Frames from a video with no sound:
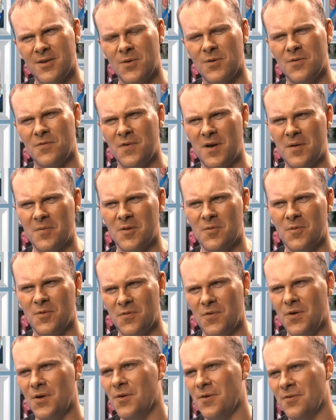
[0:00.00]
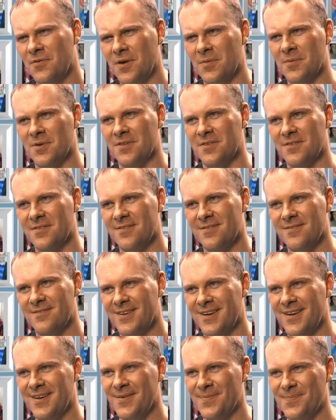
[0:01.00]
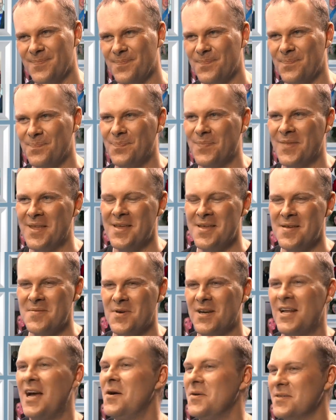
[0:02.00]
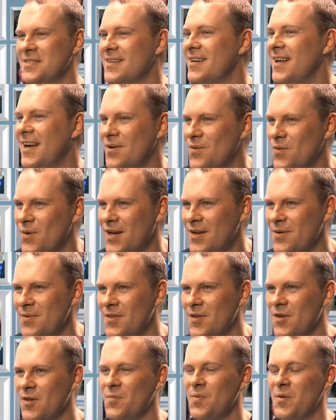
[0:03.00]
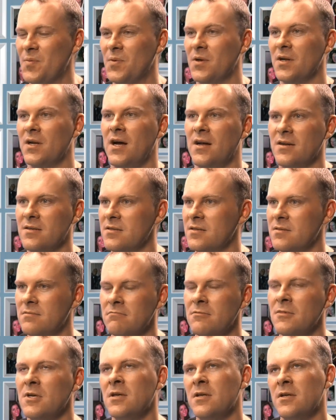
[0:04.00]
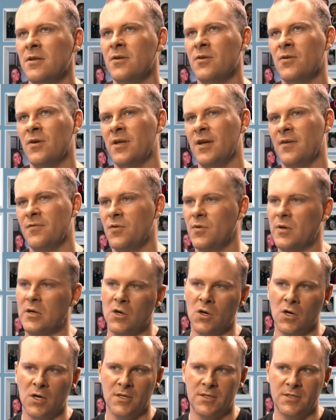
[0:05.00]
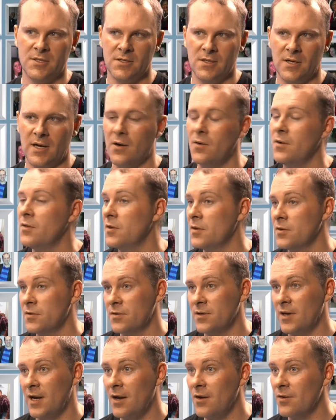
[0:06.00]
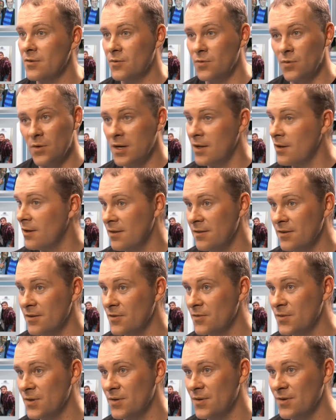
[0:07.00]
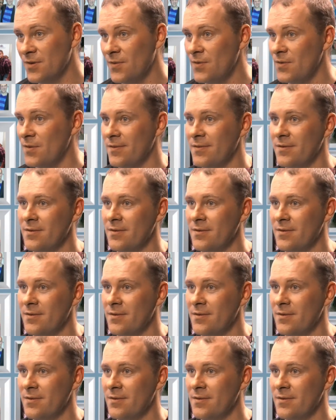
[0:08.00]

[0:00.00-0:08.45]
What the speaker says: So you were famous before you were famous. How is it like working with those people? And how does it? You have to rehearse. And how grueling are those rehearsals?